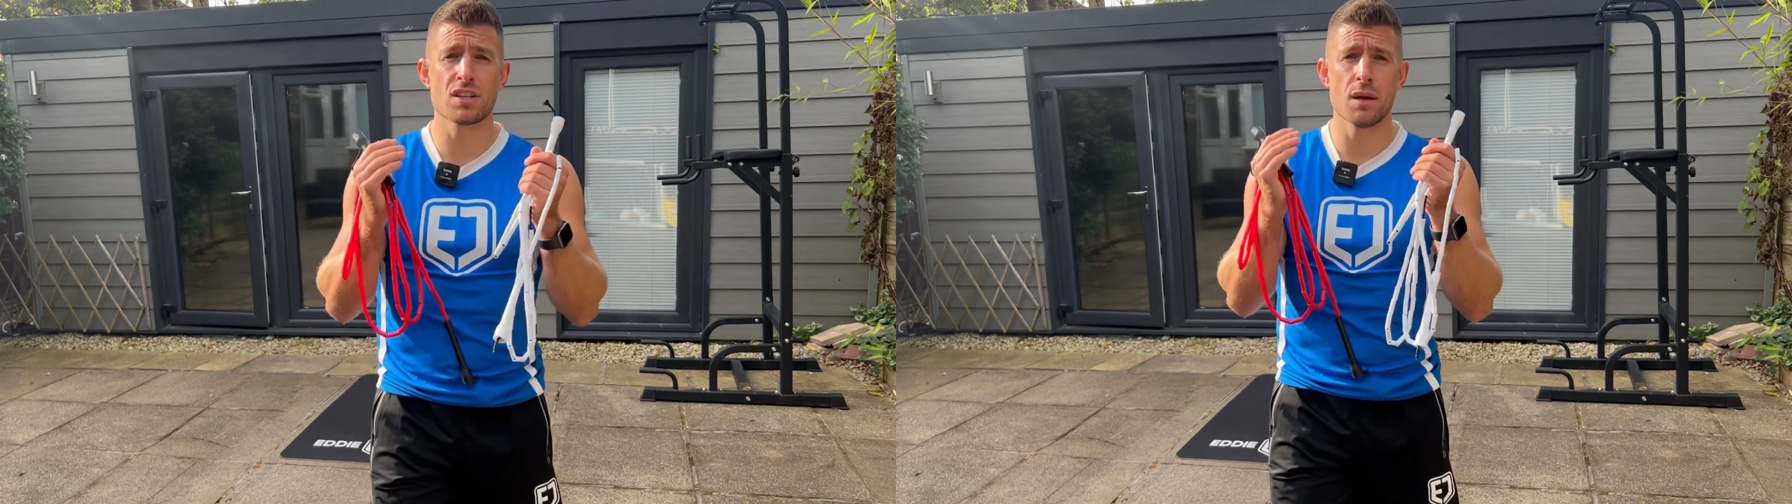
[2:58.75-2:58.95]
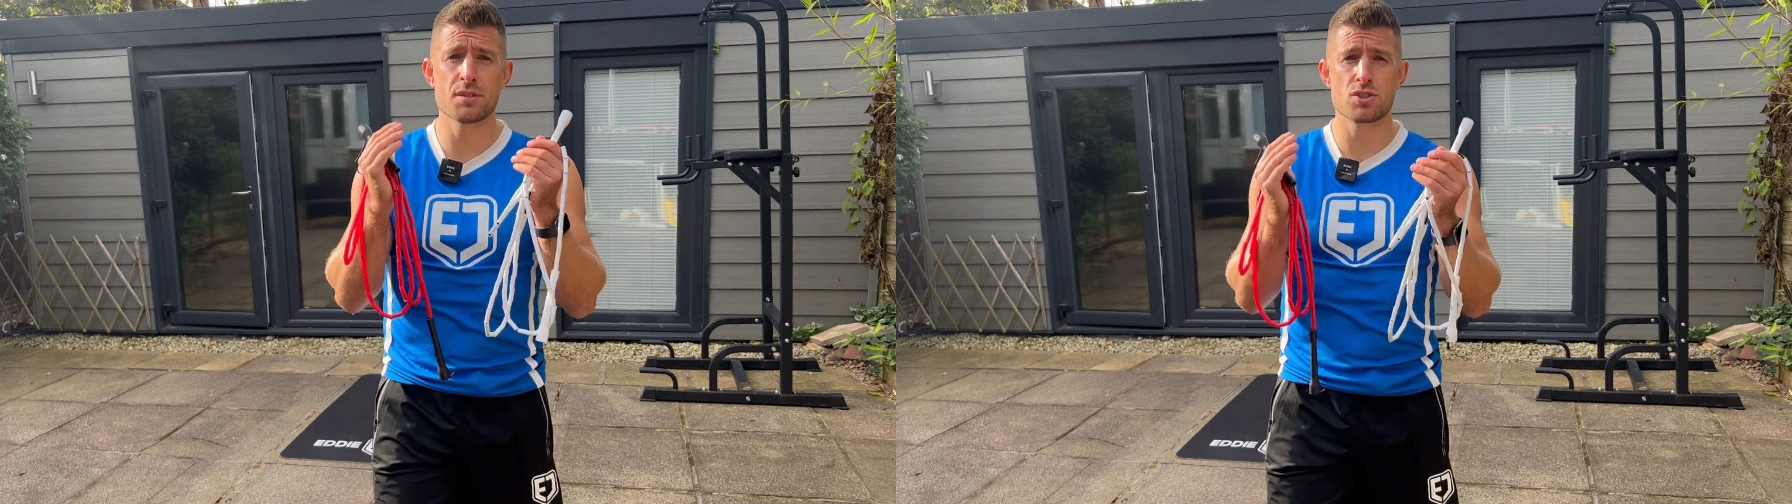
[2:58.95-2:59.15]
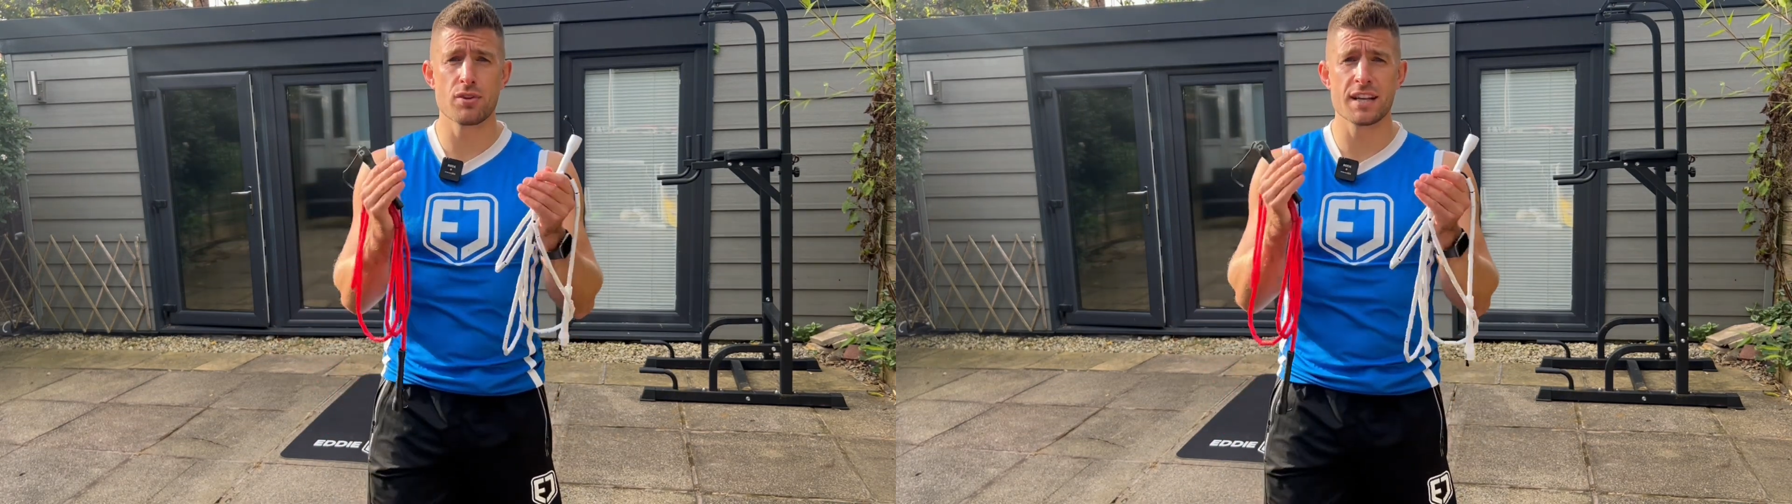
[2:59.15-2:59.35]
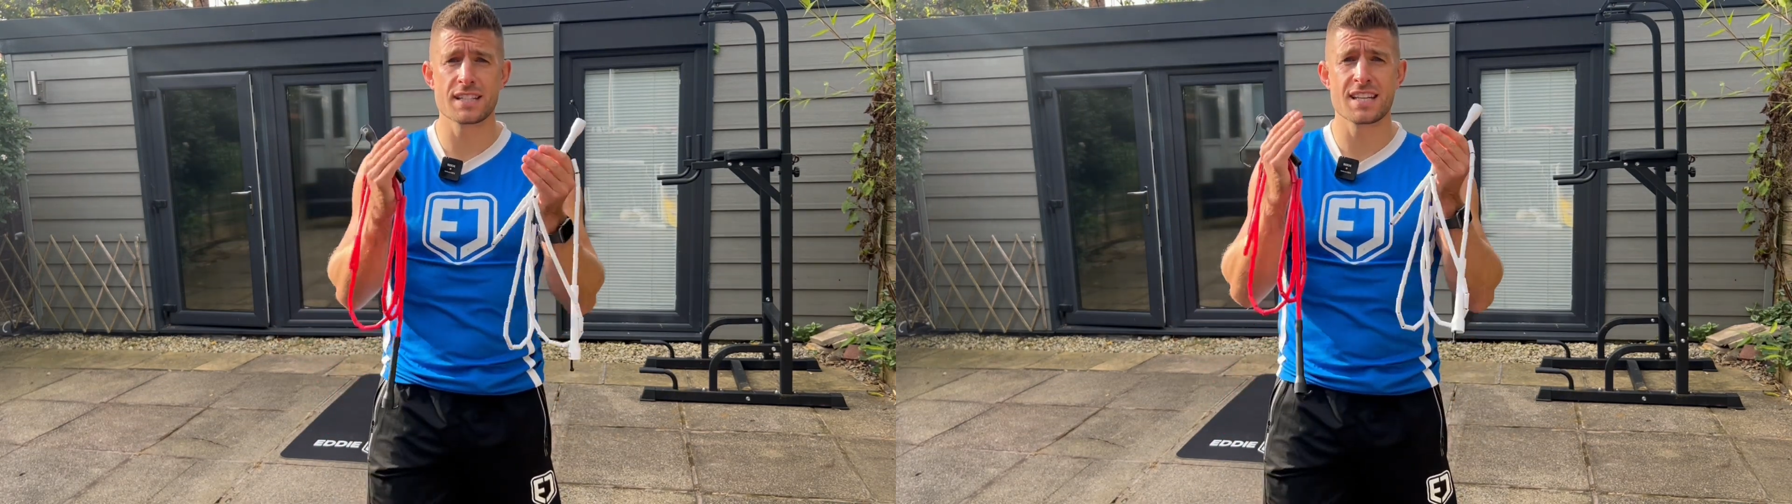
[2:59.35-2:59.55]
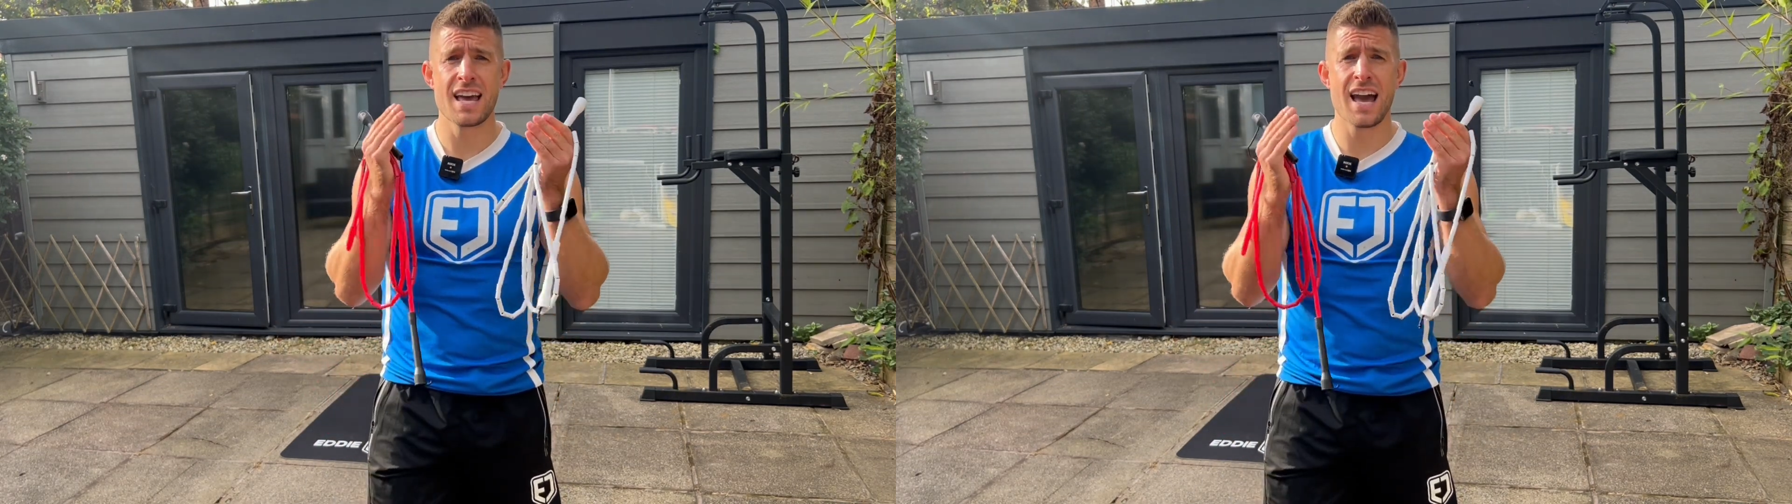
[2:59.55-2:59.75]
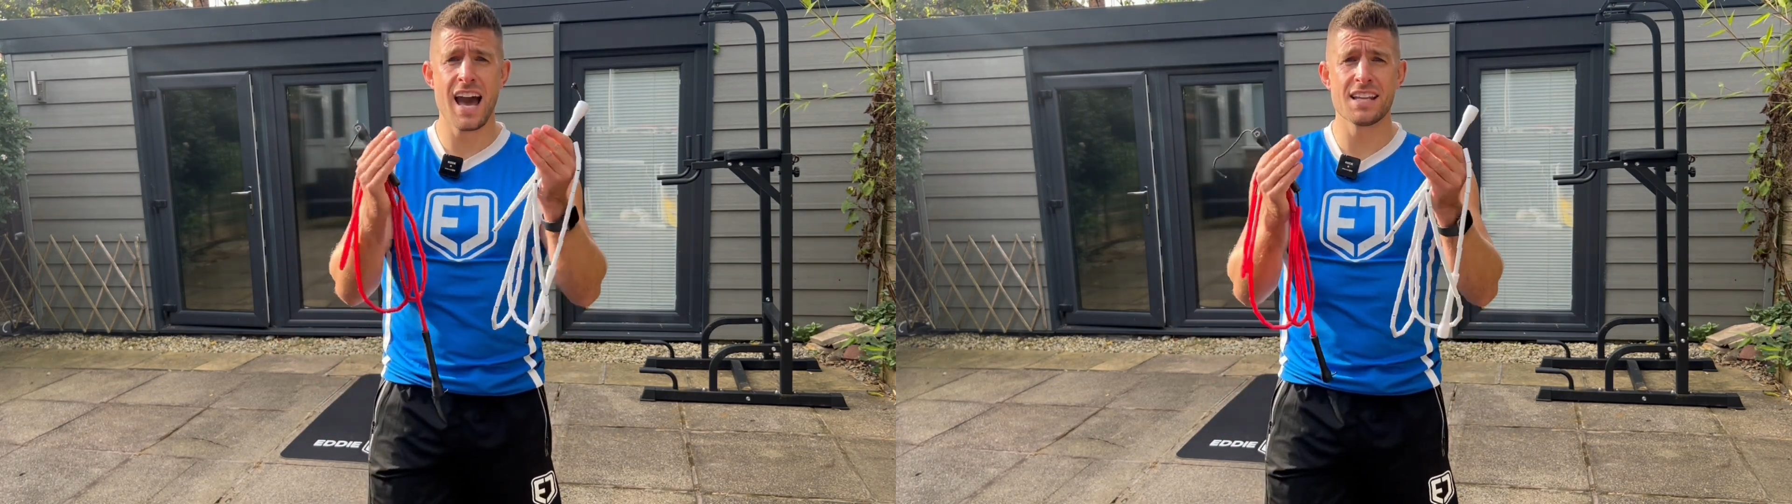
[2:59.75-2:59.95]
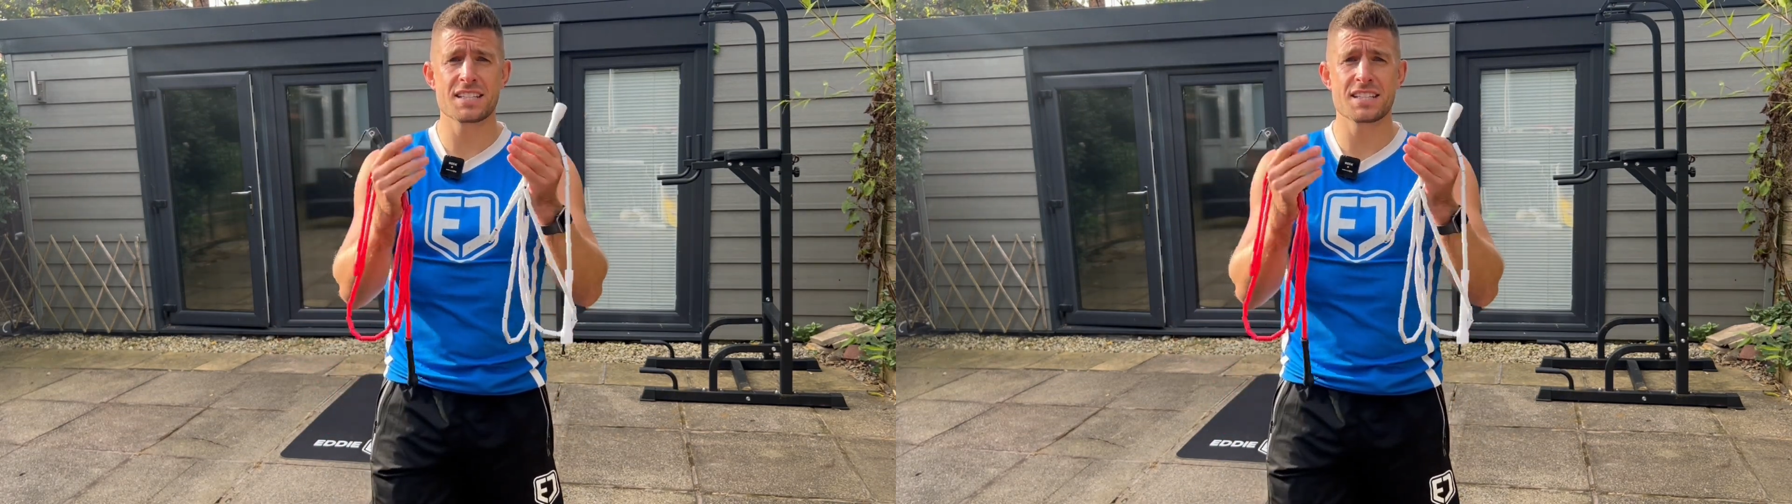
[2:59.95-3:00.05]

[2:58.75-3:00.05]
types of tricks and